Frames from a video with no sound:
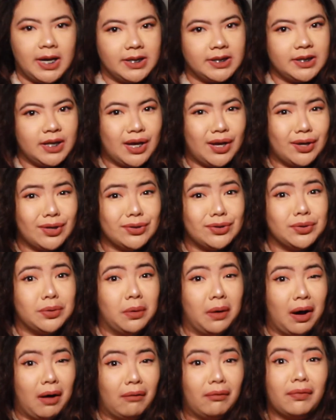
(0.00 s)
It's like
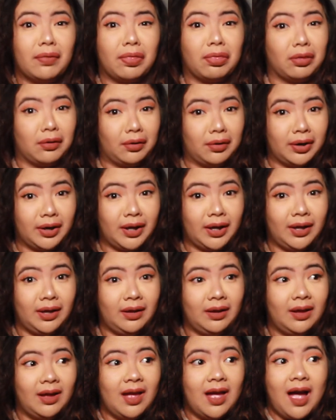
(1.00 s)

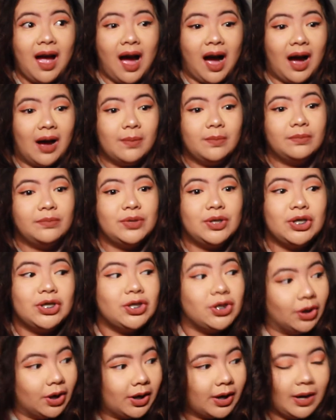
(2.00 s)
12:30. I'm
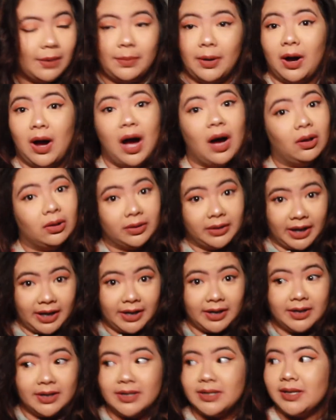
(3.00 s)
shook about how
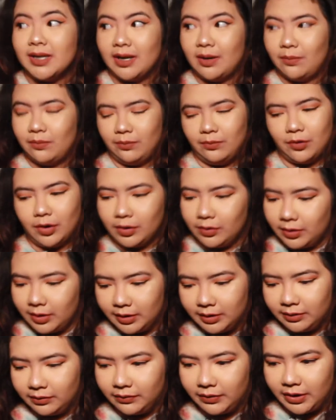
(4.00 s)
late it is, and I'm
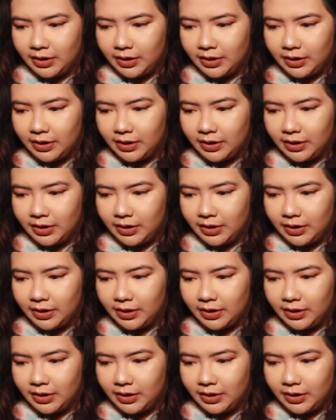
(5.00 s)
recording this